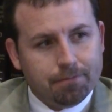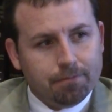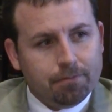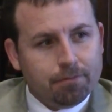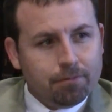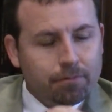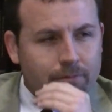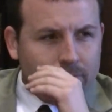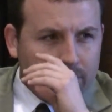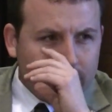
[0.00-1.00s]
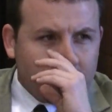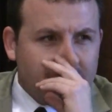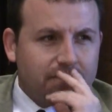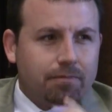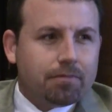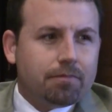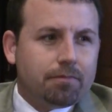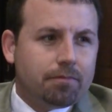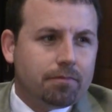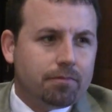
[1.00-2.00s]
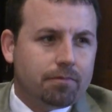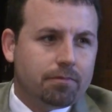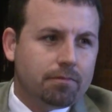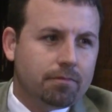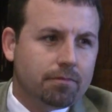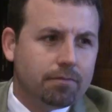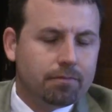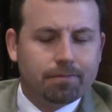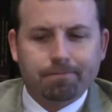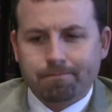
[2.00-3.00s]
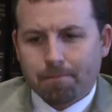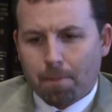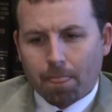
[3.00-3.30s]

of the controversy over some comments he made last week.